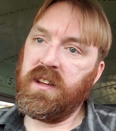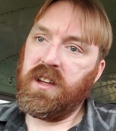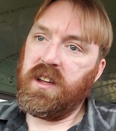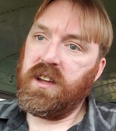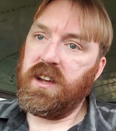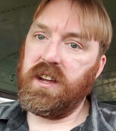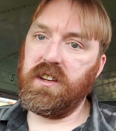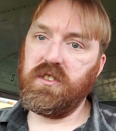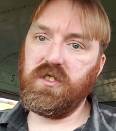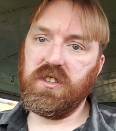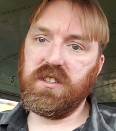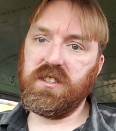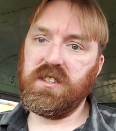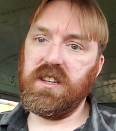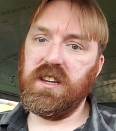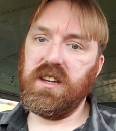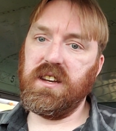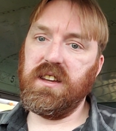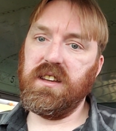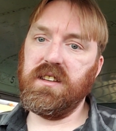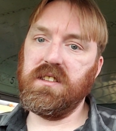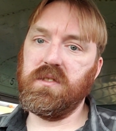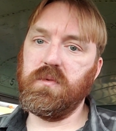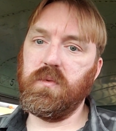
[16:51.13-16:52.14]

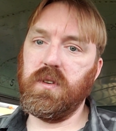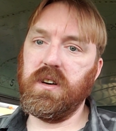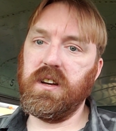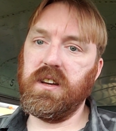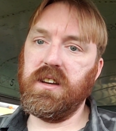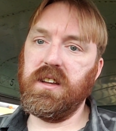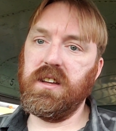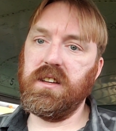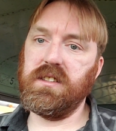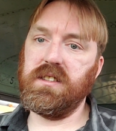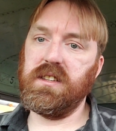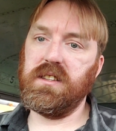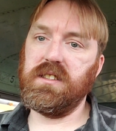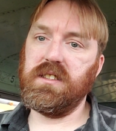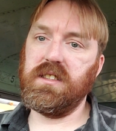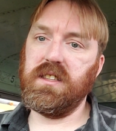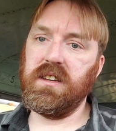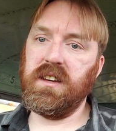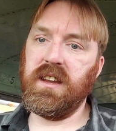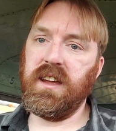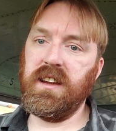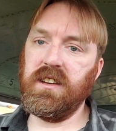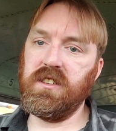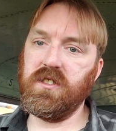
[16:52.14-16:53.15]
It is what it is. It's the
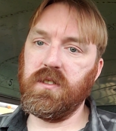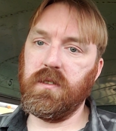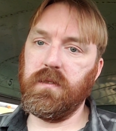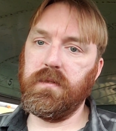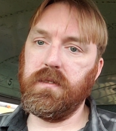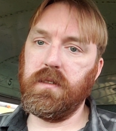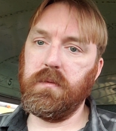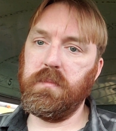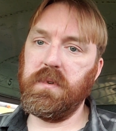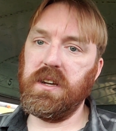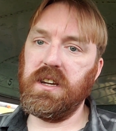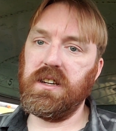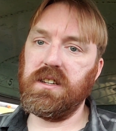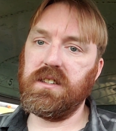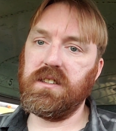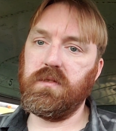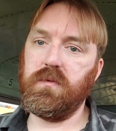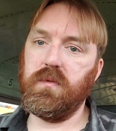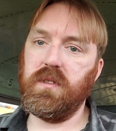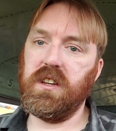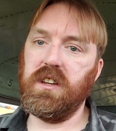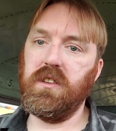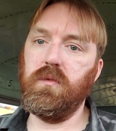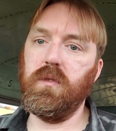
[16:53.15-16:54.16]
nature of the beast.
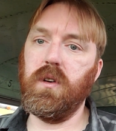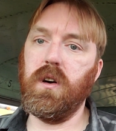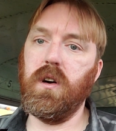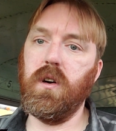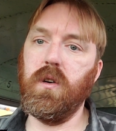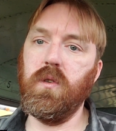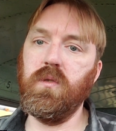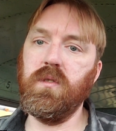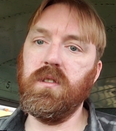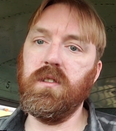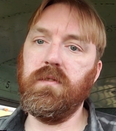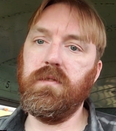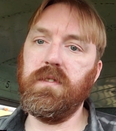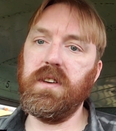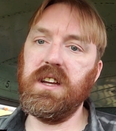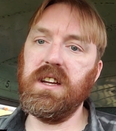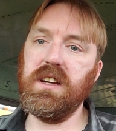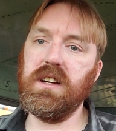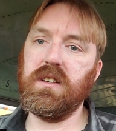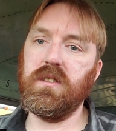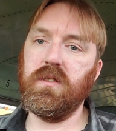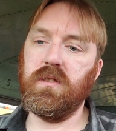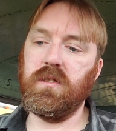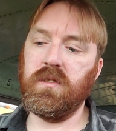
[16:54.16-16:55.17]
When you own a
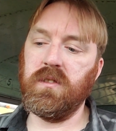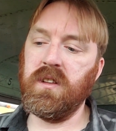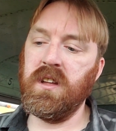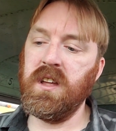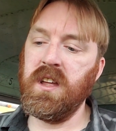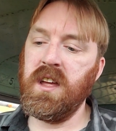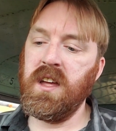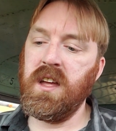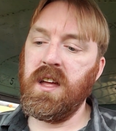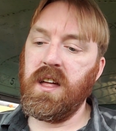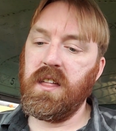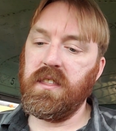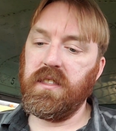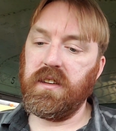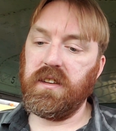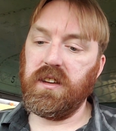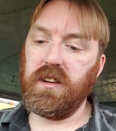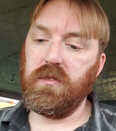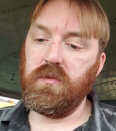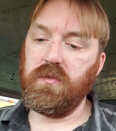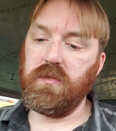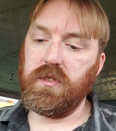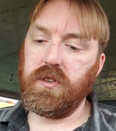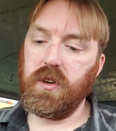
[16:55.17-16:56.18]
vehicle that
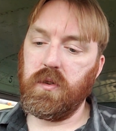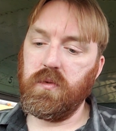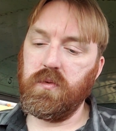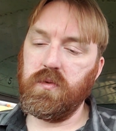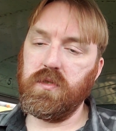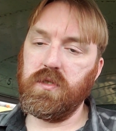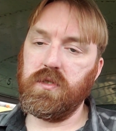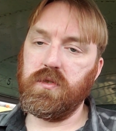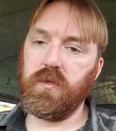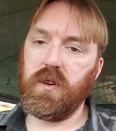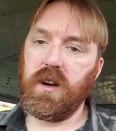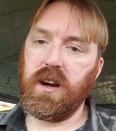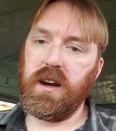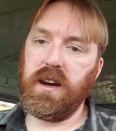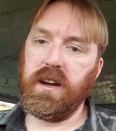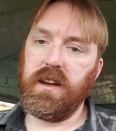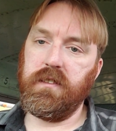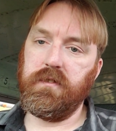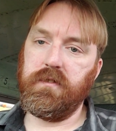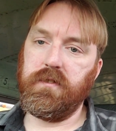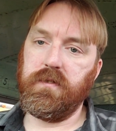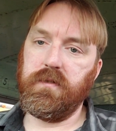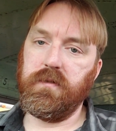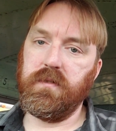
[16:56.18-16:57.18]
you don't
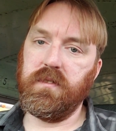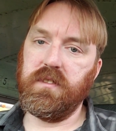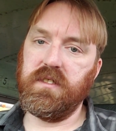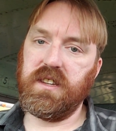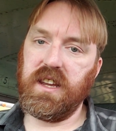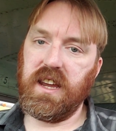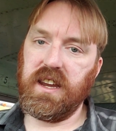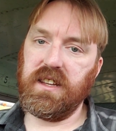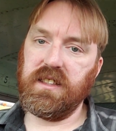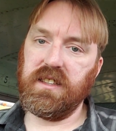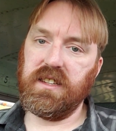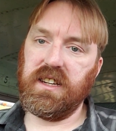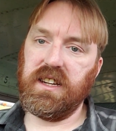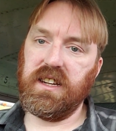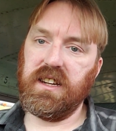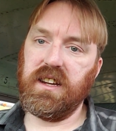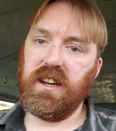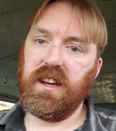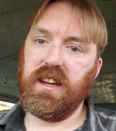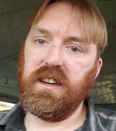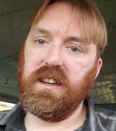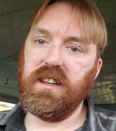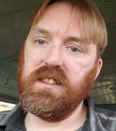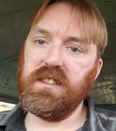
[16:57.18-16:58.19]
drive daily
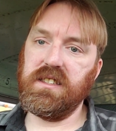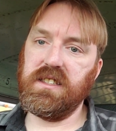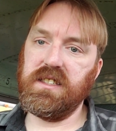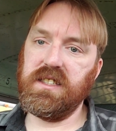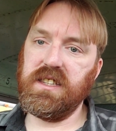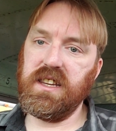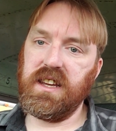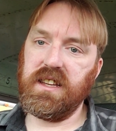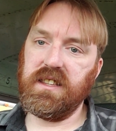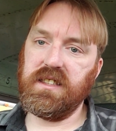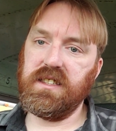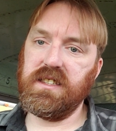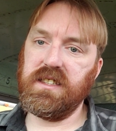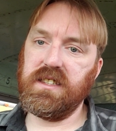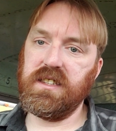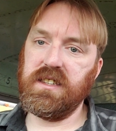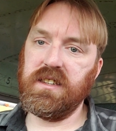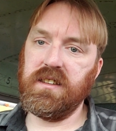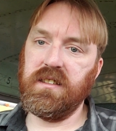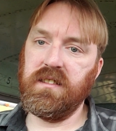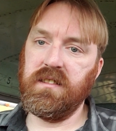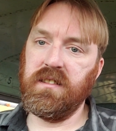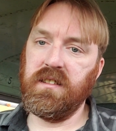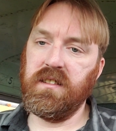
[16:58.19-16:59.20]
and it
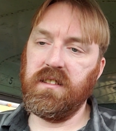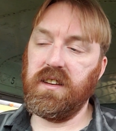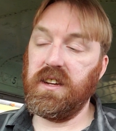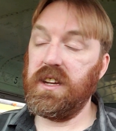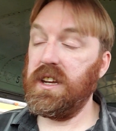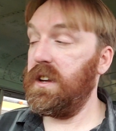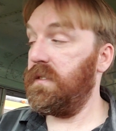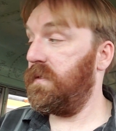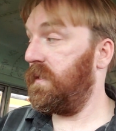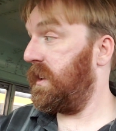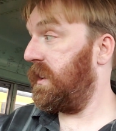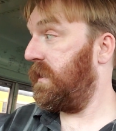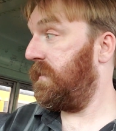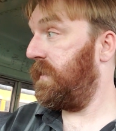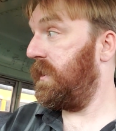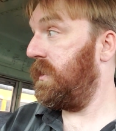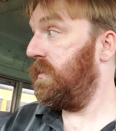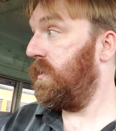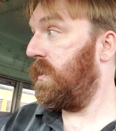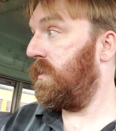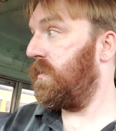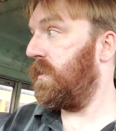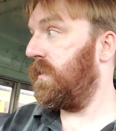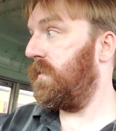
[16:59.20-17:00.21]
sits, even if
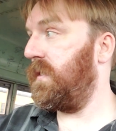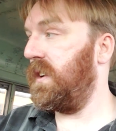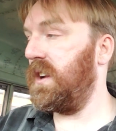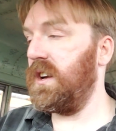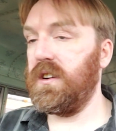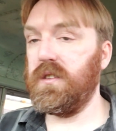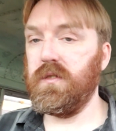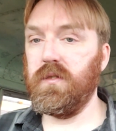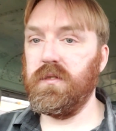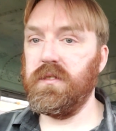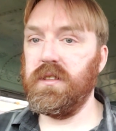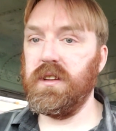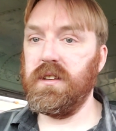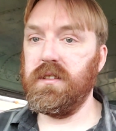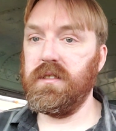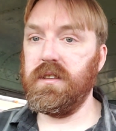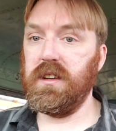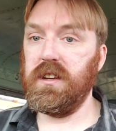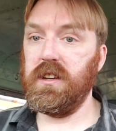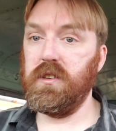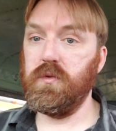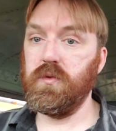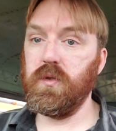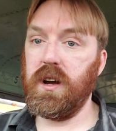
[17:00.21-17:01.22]
you own a vehicle
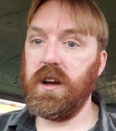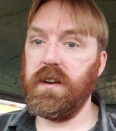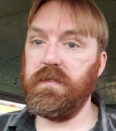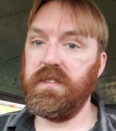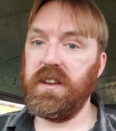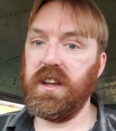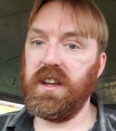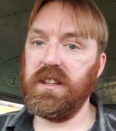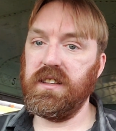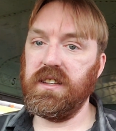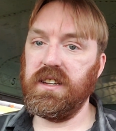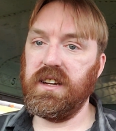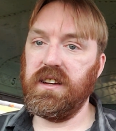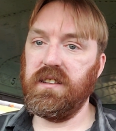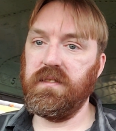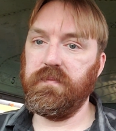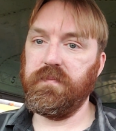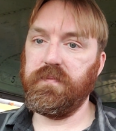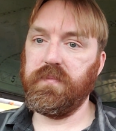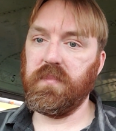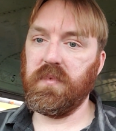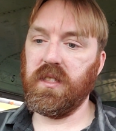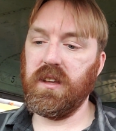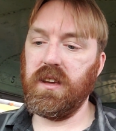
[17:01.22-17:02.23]
that you drive daily
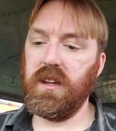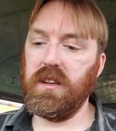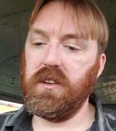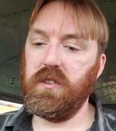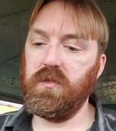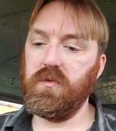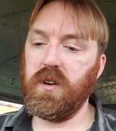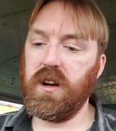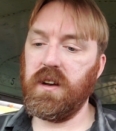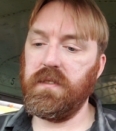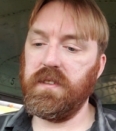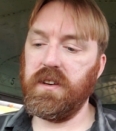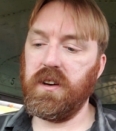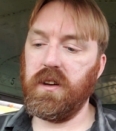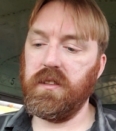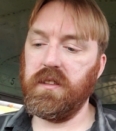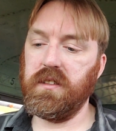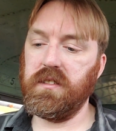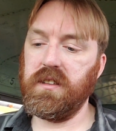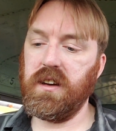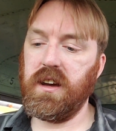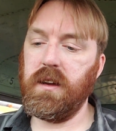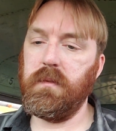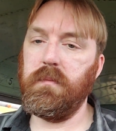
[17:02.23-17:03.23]
and you drive it all
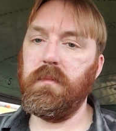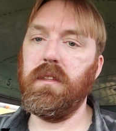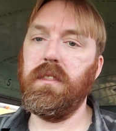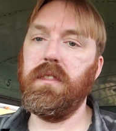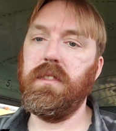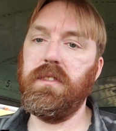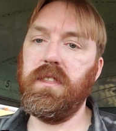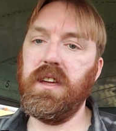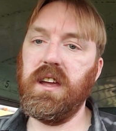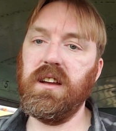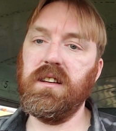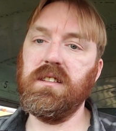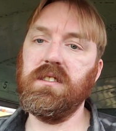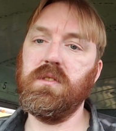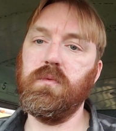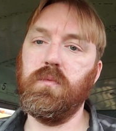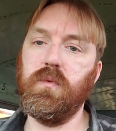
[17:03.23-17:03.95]
the time, things